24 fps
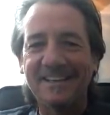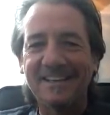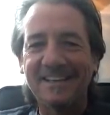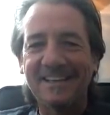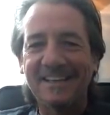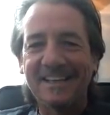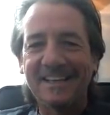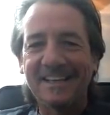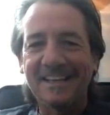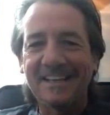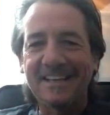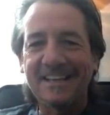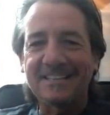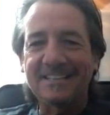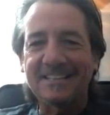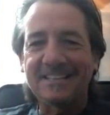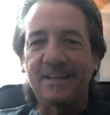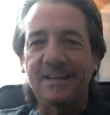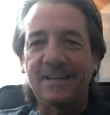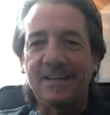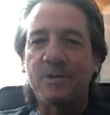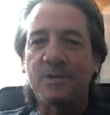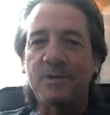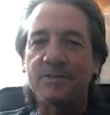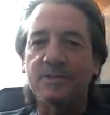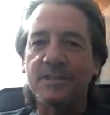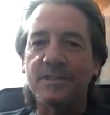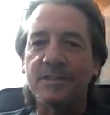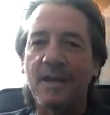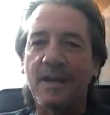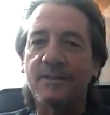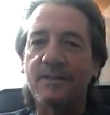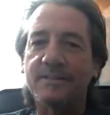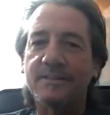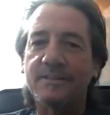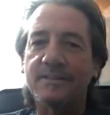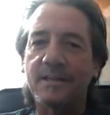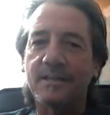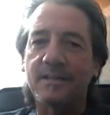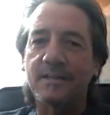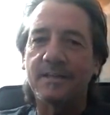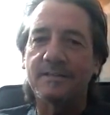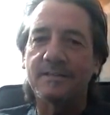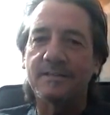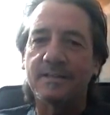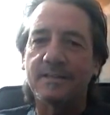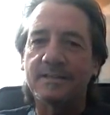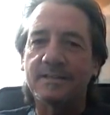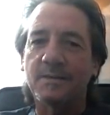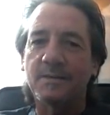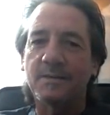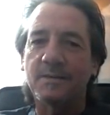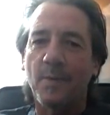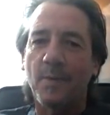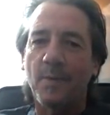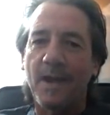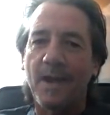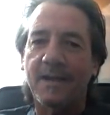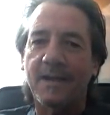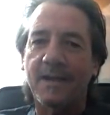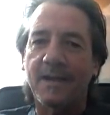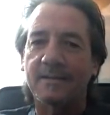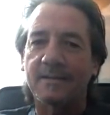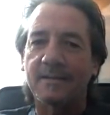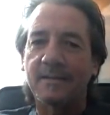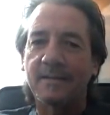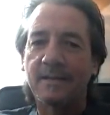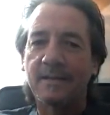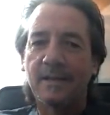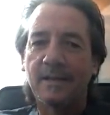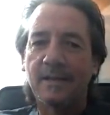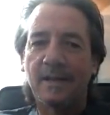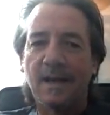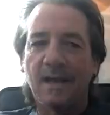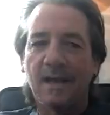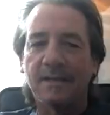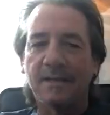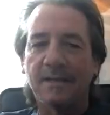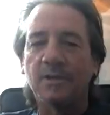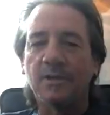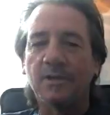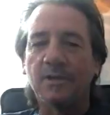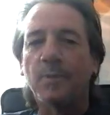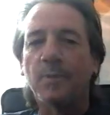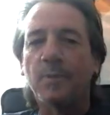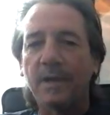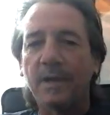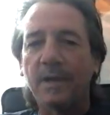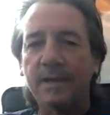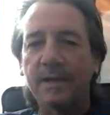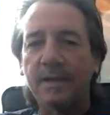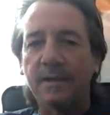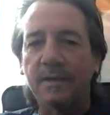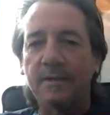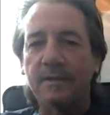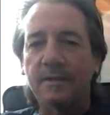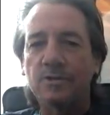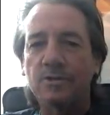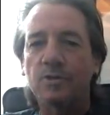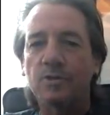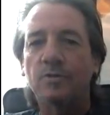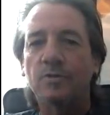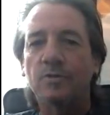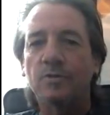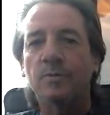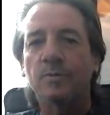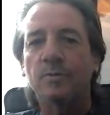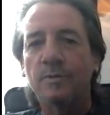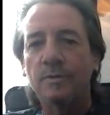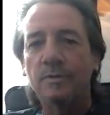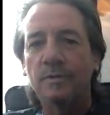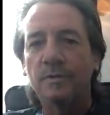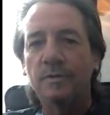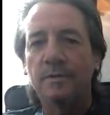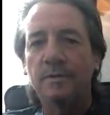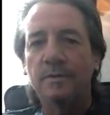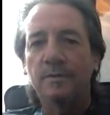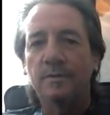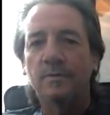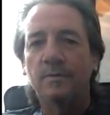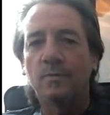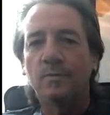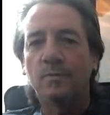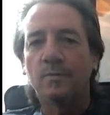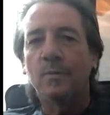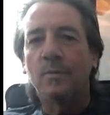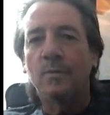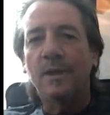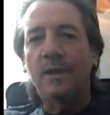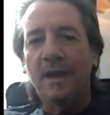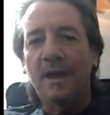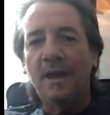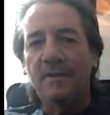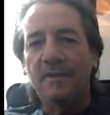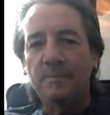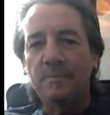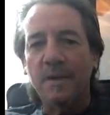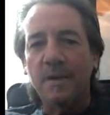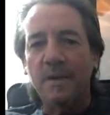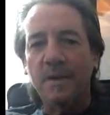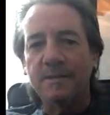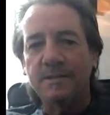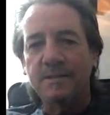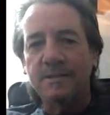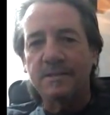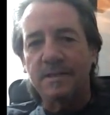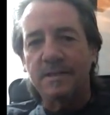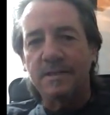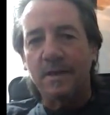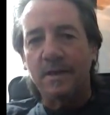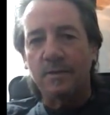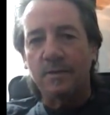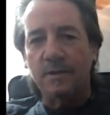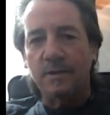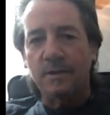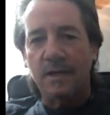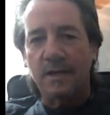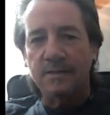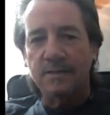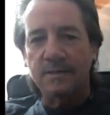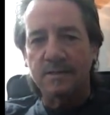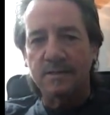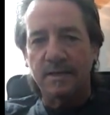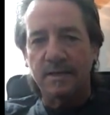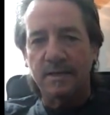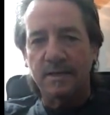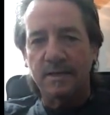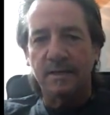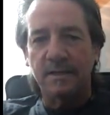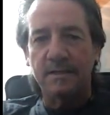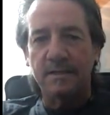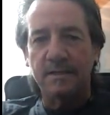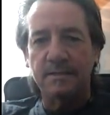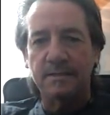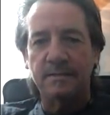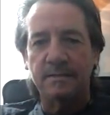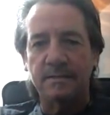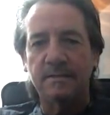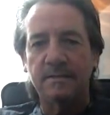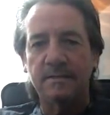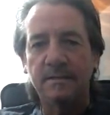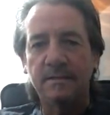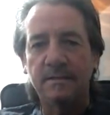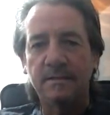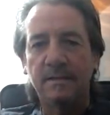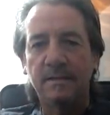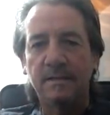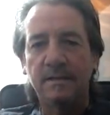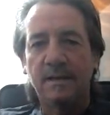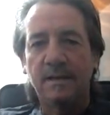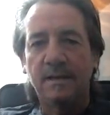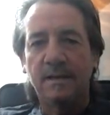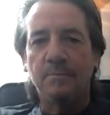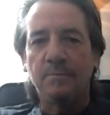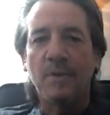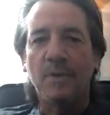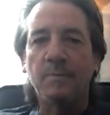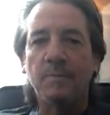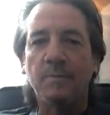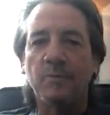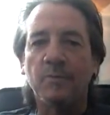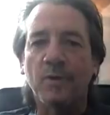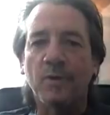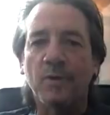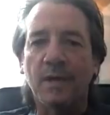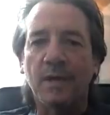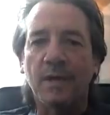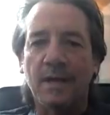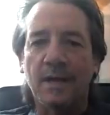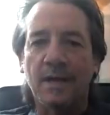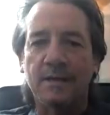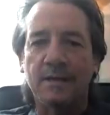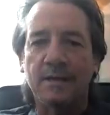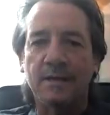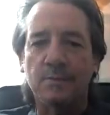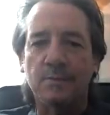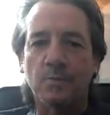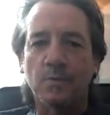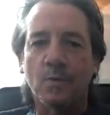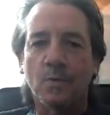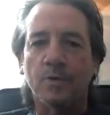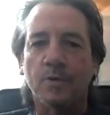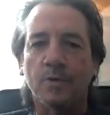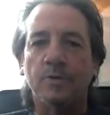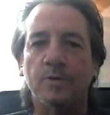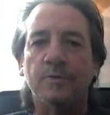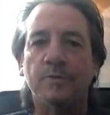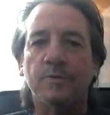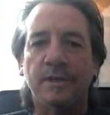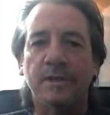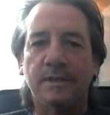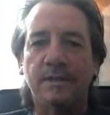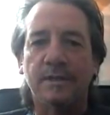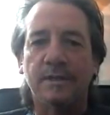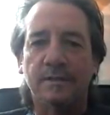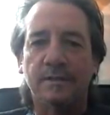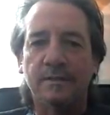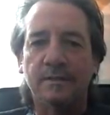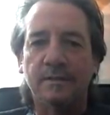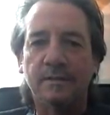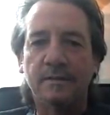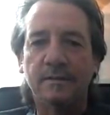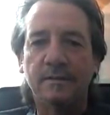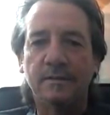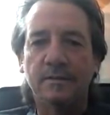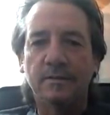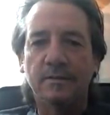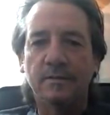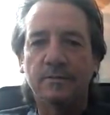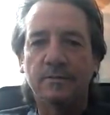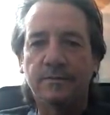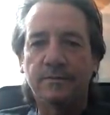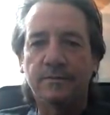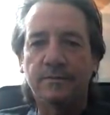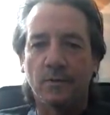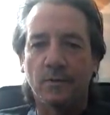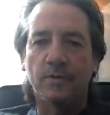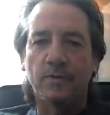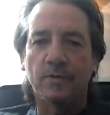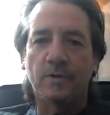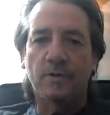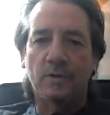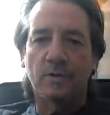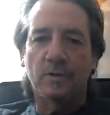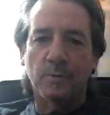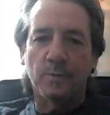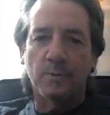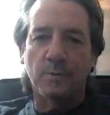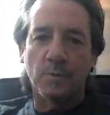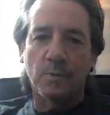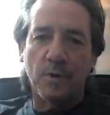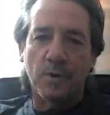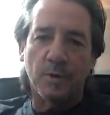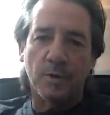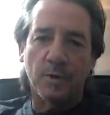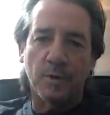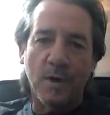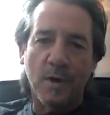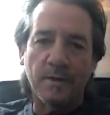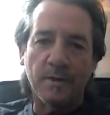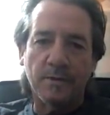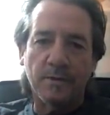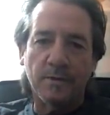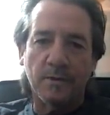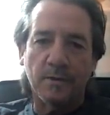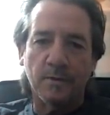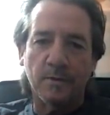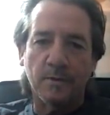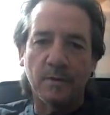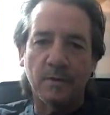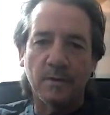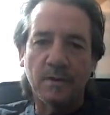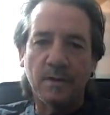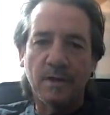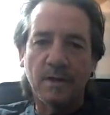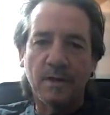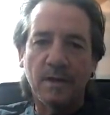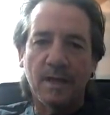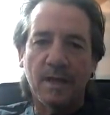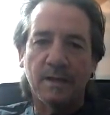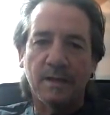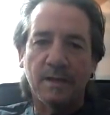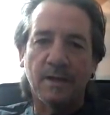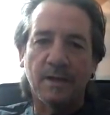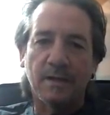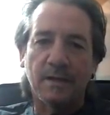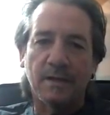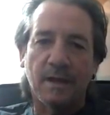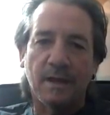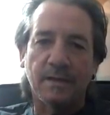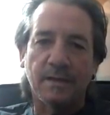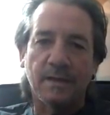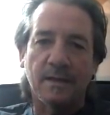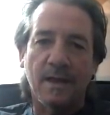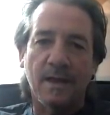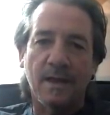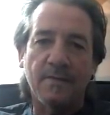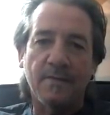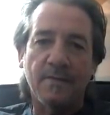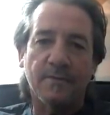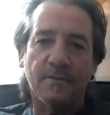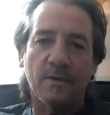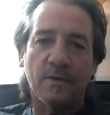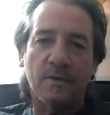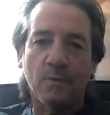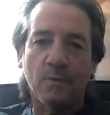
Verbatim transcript: It's like, because now they sit back and compare you to what we have maybe today or the last 10 years and maybe realise what you did for the club and what you went through and the effort and work